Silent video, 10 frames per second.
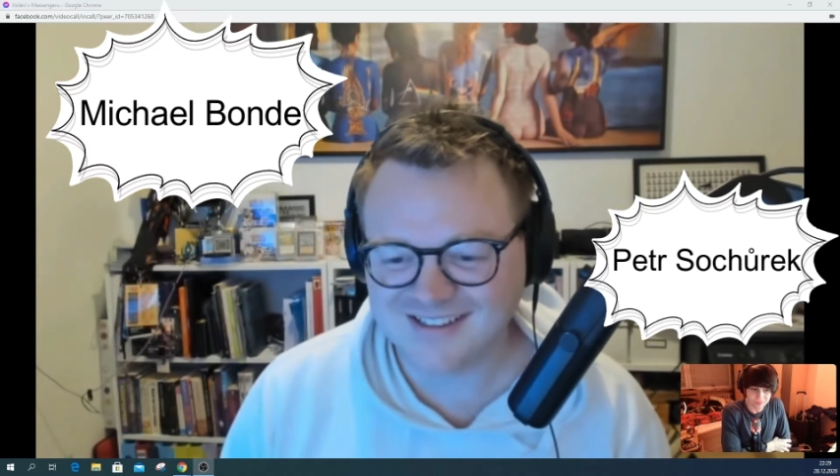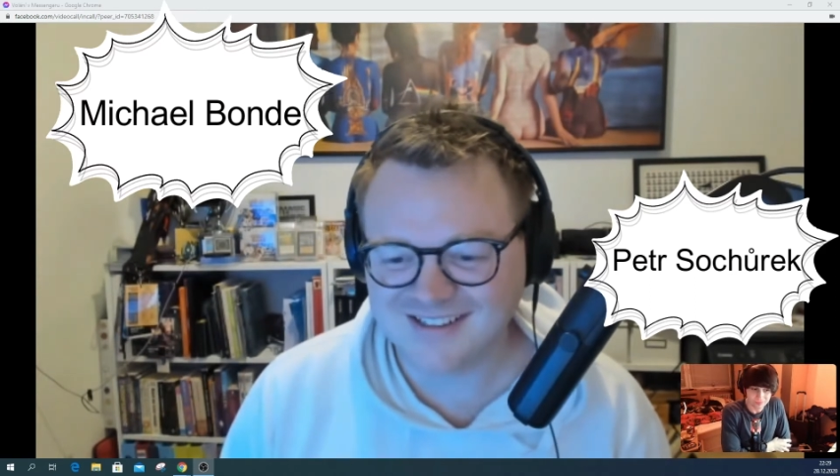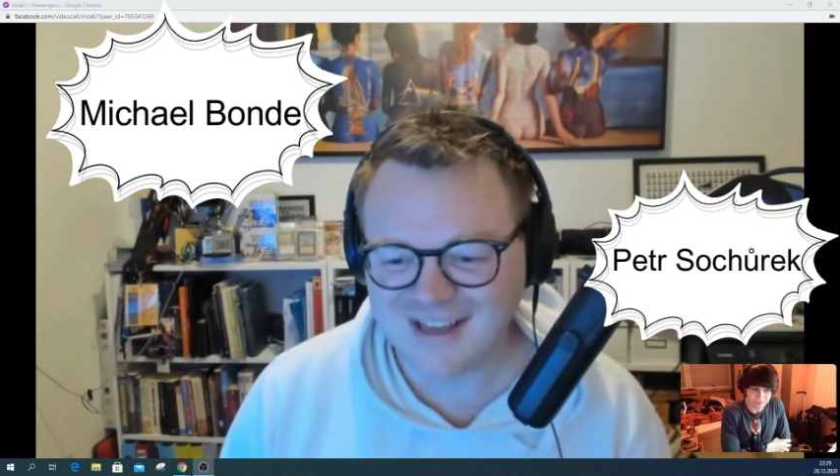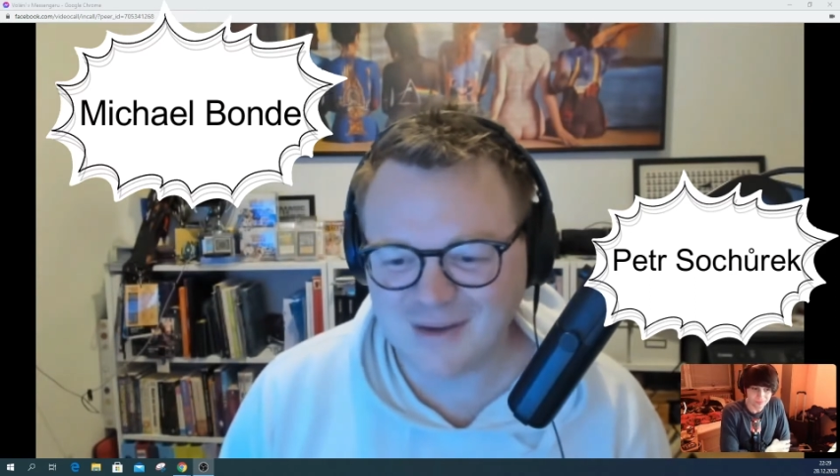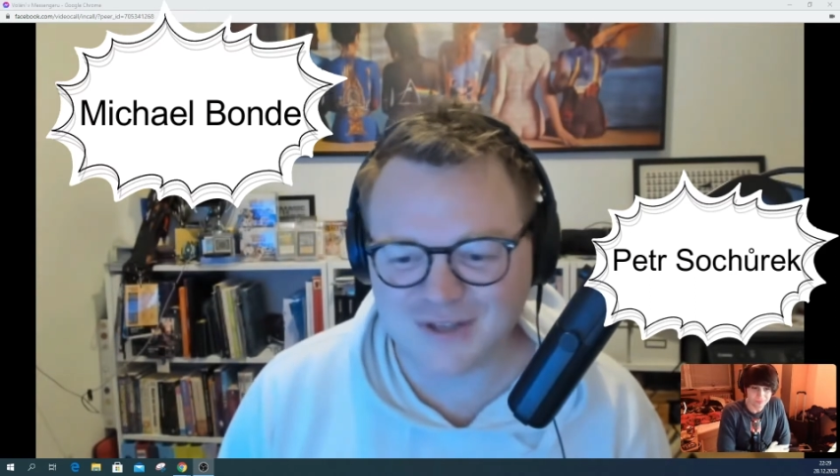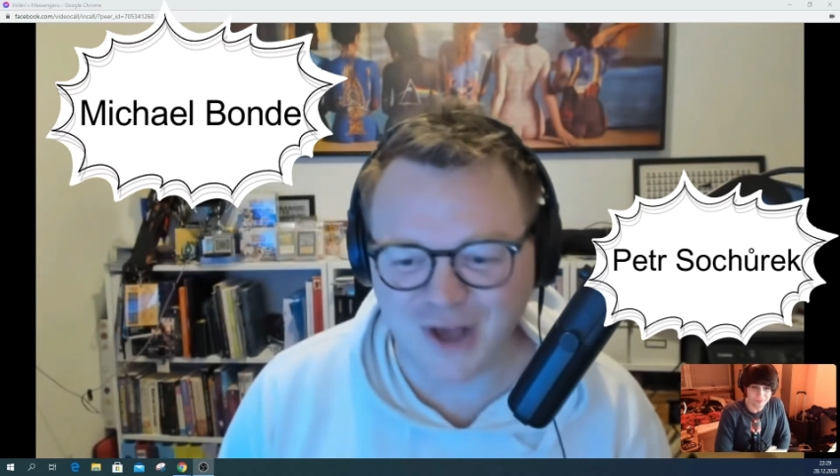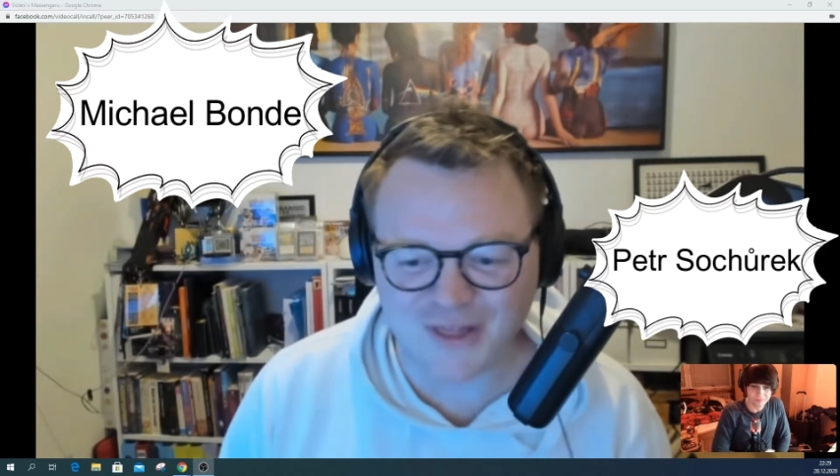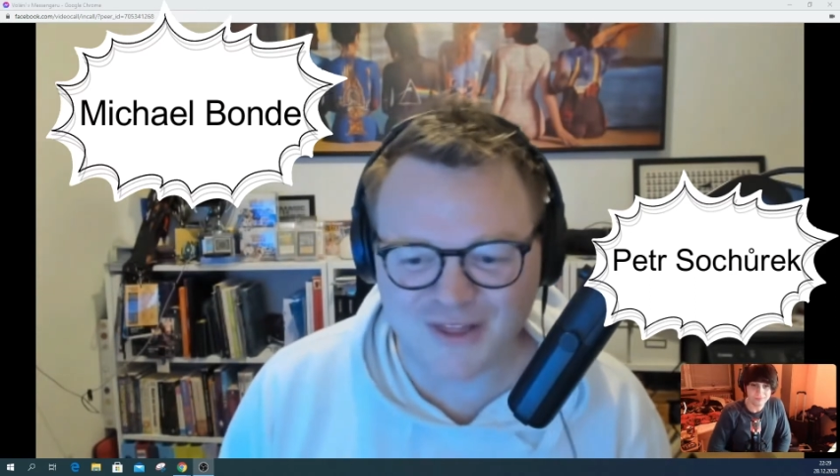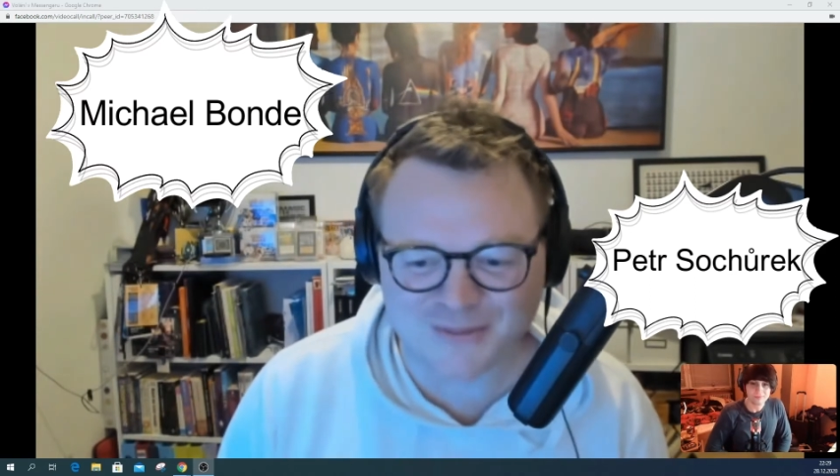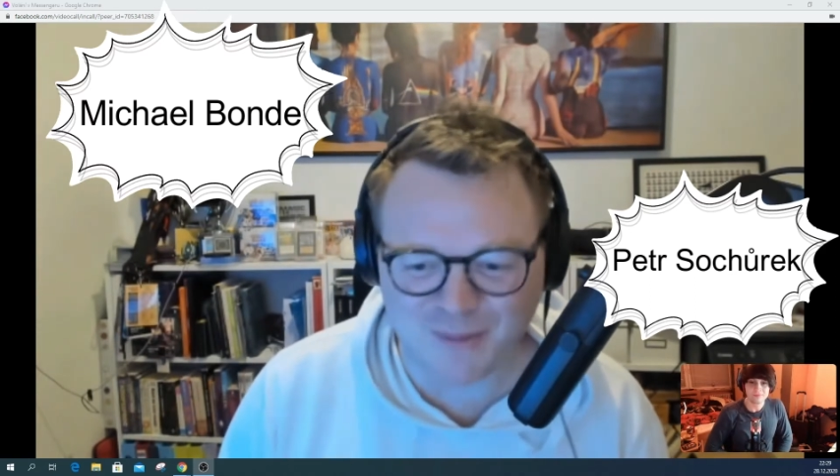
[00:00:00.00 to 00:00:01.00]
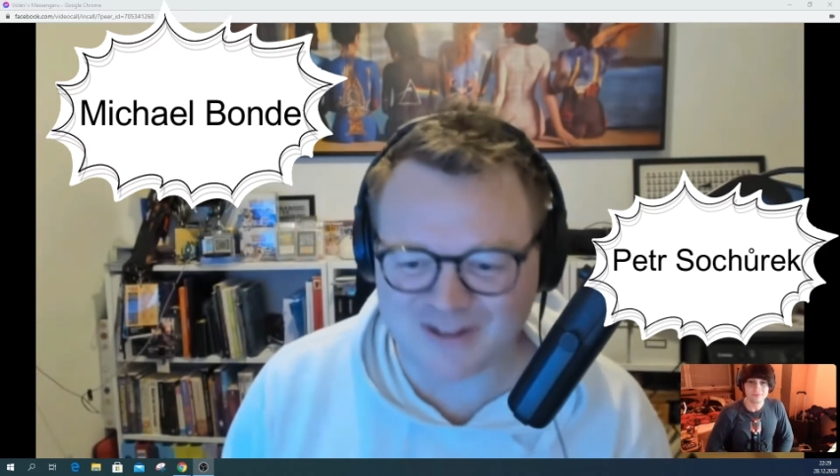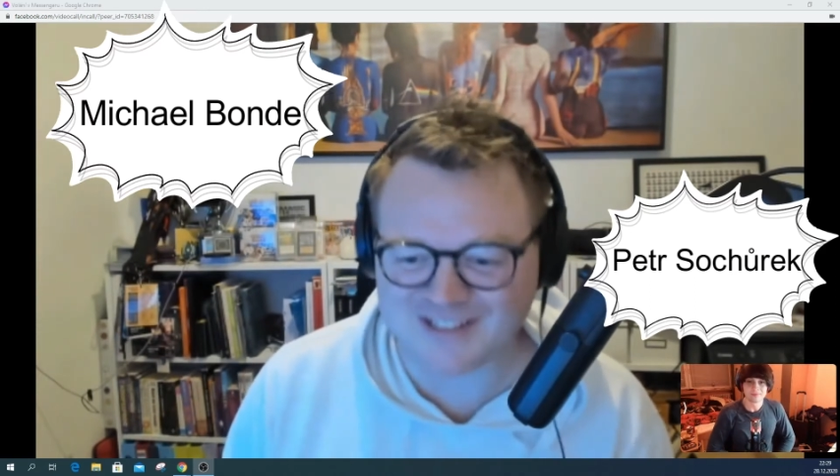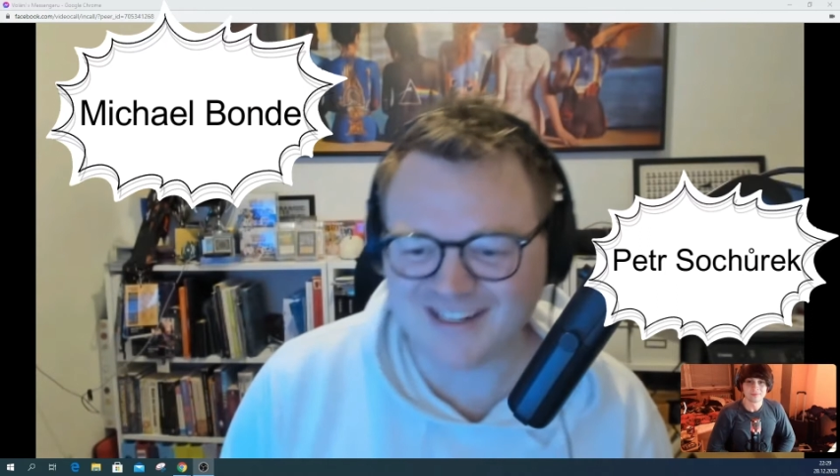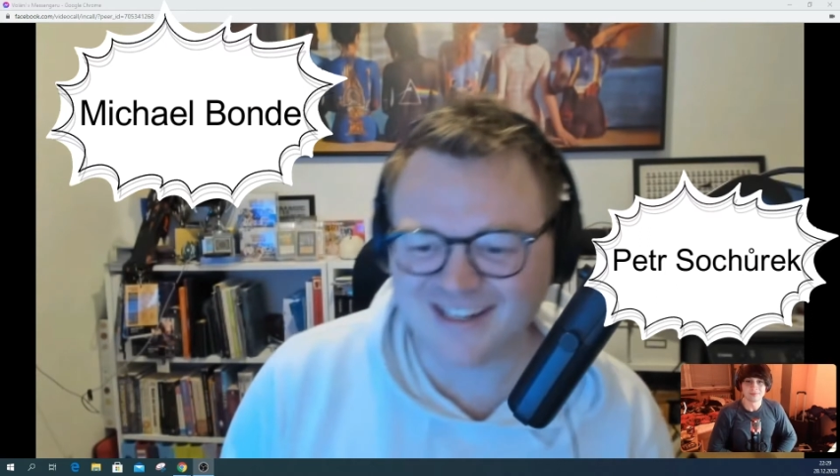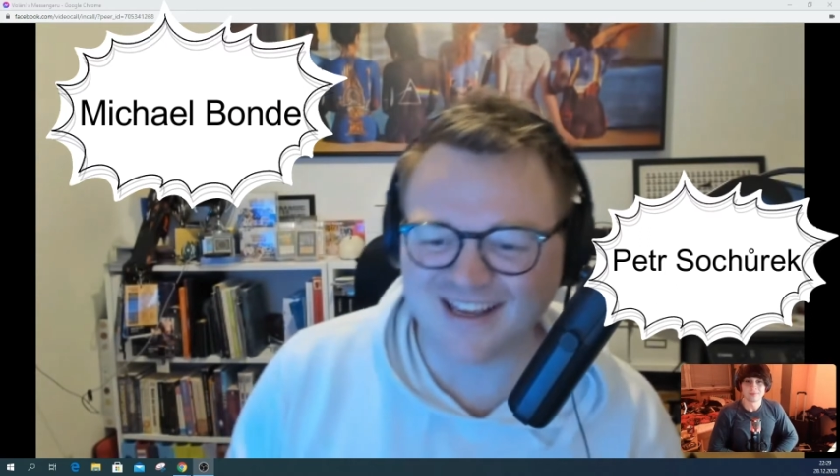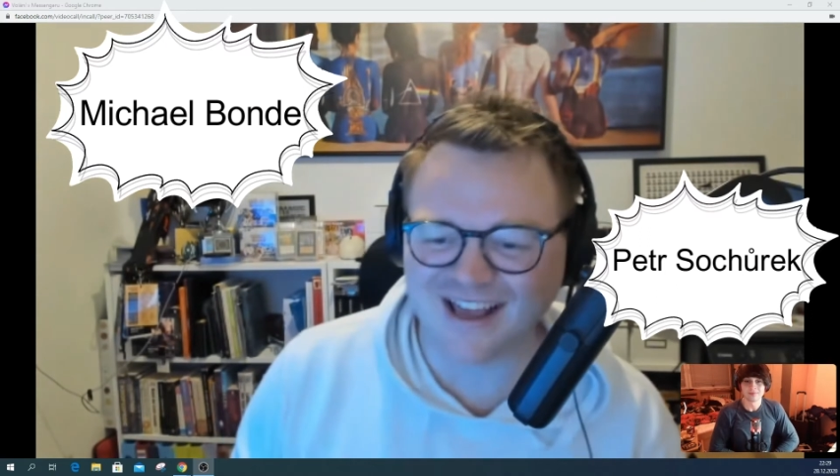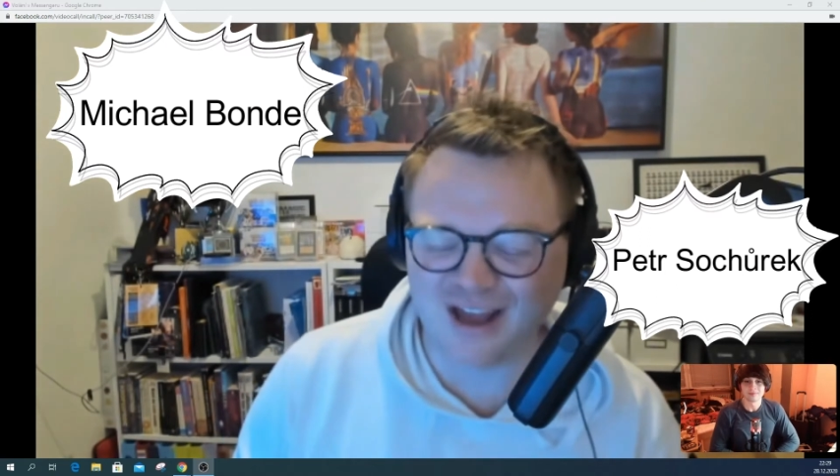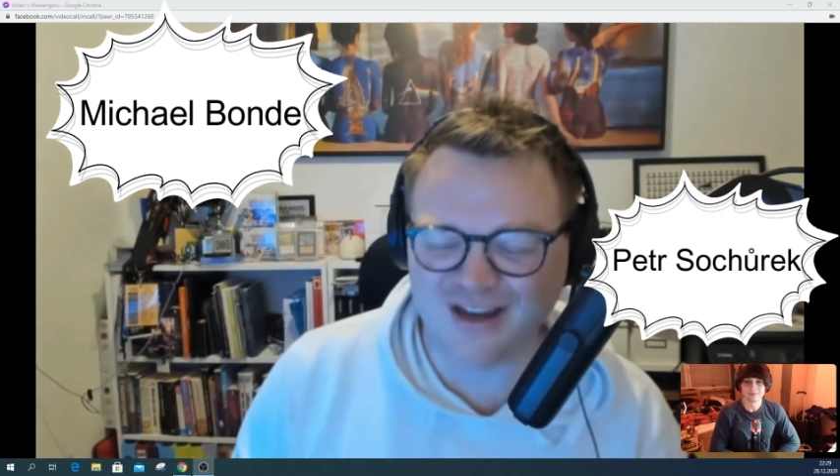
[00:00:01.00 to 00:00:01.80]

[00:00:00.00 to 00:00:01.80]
the spot. Like I